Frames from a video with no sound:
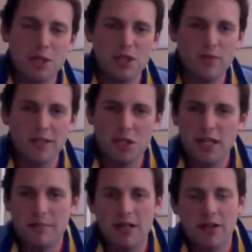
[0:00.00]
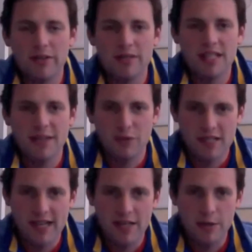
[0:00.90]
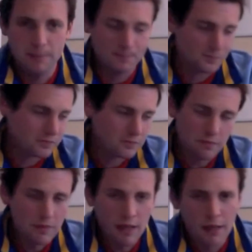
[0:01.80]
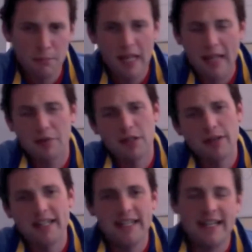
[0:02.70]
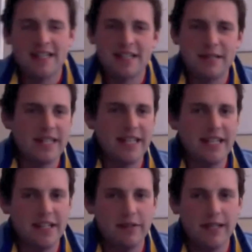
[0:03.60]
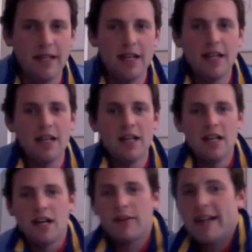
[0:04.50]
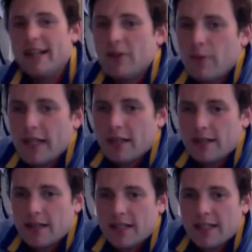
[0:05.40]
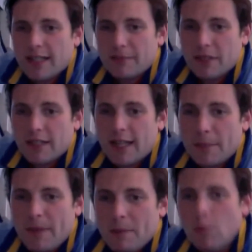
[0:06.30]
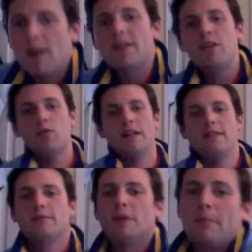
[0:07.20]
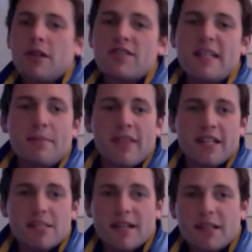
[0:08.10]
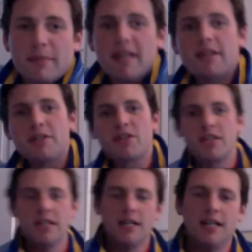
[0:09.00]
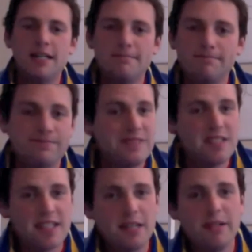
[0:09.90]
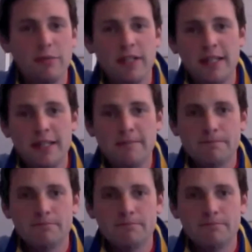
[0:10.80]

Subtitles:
his wheelchair, but all that was left was Hendu. But I don't know. I didn't ask him. I didn't get into it. All right. Well, a lot of people want to know what Balls Deep thinks about the Mariners. This is going to be a really